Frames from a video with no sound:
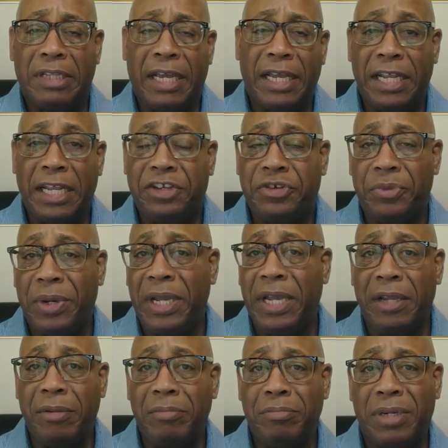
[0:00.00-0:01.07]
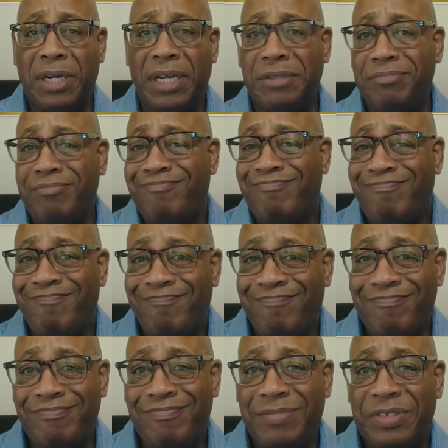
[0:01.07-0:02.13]
they let you in, but
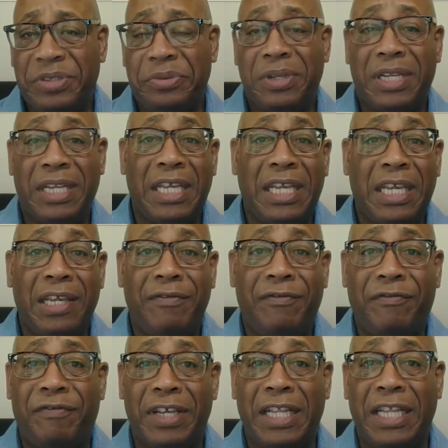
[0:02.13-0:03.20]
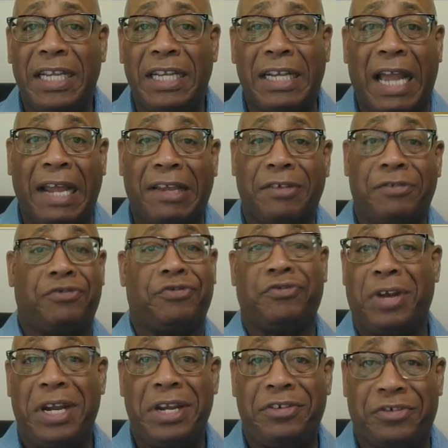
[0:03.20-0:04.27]
you leave feeling like a
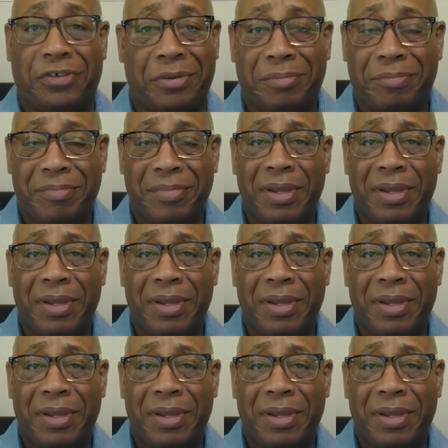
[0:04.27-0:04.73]
stranger.